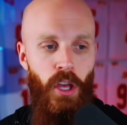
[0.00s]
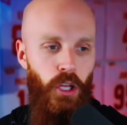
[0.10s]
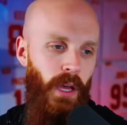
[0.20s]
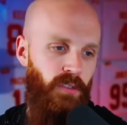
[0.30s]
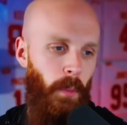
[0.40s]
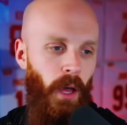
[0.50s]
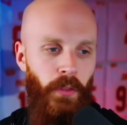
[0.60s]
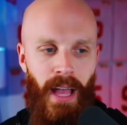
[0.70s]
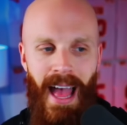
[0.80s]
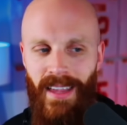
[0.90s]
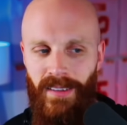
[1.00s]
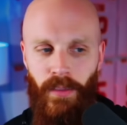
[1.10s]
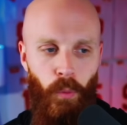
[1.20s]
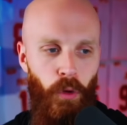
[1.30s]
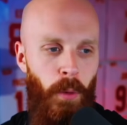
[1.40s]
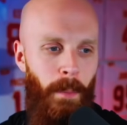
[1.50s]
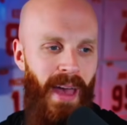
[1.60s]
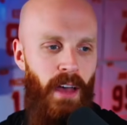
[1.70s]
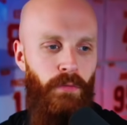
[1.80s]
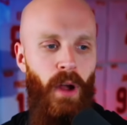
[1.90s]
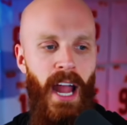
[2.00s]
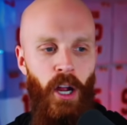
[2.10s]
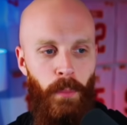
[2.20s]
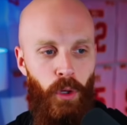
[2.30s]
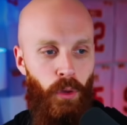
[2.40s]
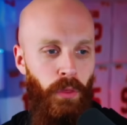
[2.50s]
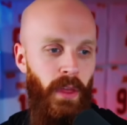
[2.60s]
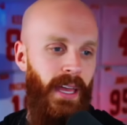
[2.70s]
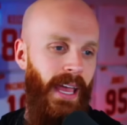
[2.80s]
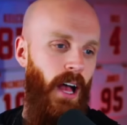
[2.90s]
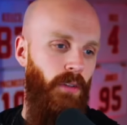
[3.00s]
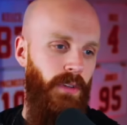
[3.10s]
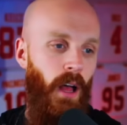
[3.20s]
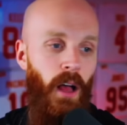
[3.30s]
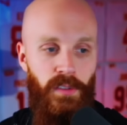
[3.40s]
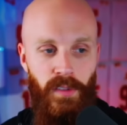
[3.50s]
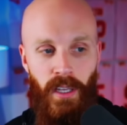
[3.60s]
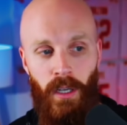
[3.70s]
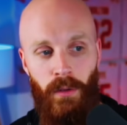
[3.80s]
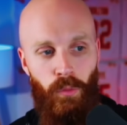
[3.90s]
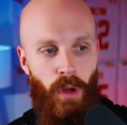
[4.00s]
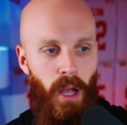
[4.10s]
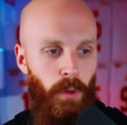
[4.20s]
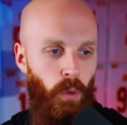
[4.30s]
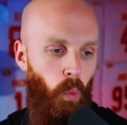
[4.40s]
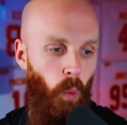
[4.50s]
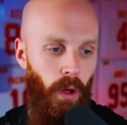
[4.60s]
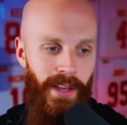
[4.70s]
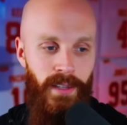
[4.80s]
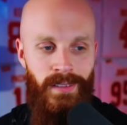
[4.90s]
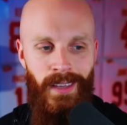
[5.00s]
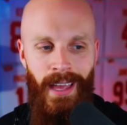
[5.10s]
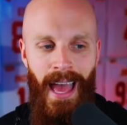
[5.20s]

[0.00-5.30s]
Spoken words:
You have some other guys in the room, Pat Freiermuth, Calvin Austin, Robert Woods.